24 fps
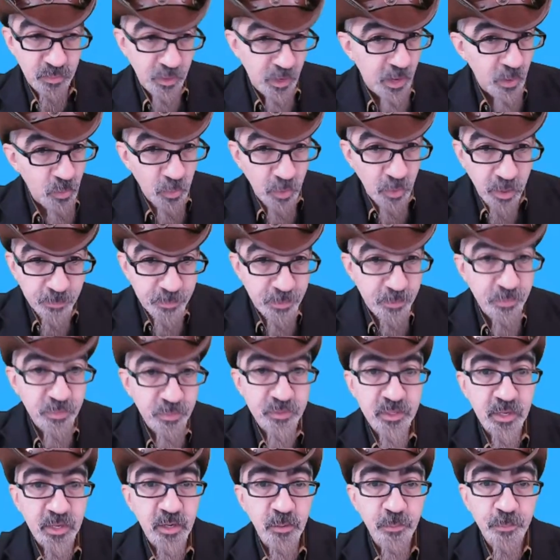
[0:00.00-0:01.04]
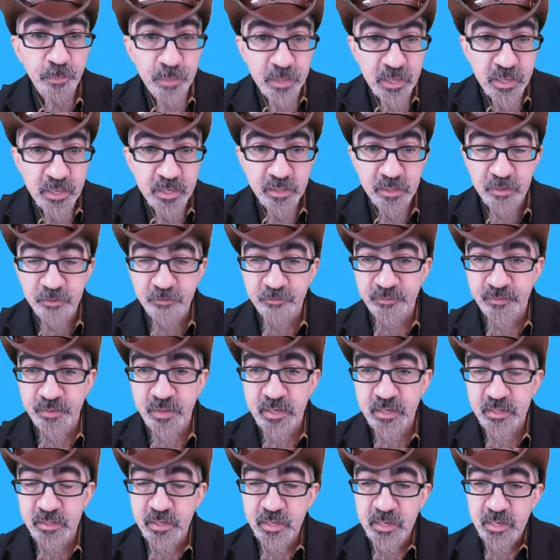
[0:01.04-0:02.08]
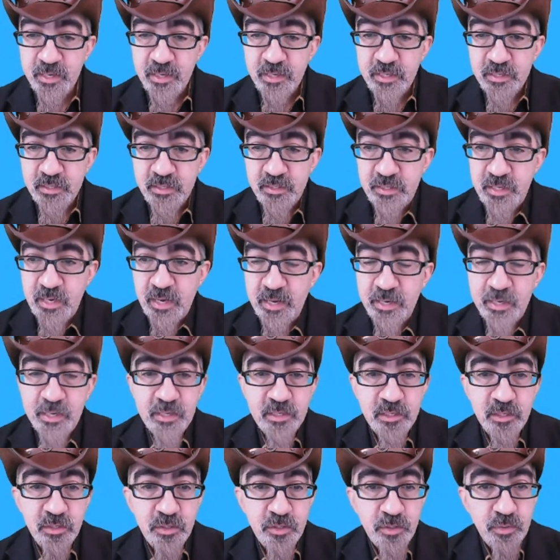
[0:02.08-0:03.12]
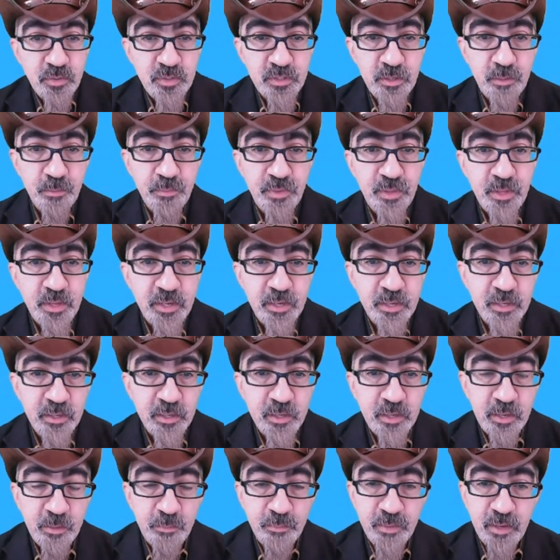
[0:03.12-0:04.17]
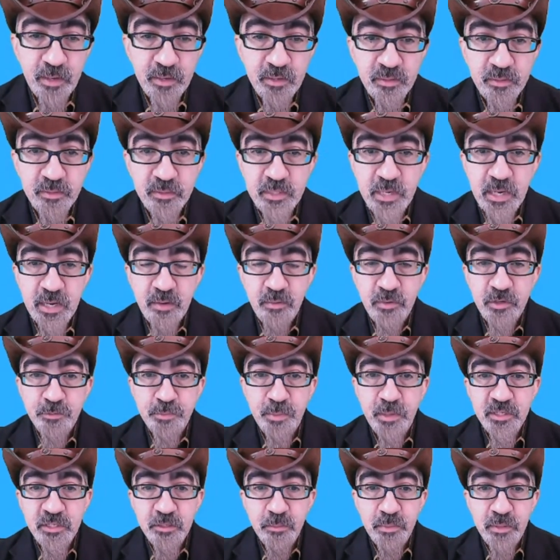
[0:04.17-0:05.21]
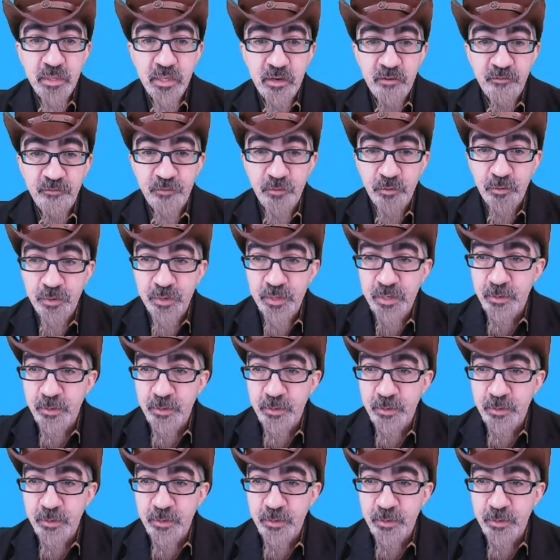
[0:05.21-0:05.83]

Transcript: I want people to help me. And if they see I need to do something and I'm not taking responsibility for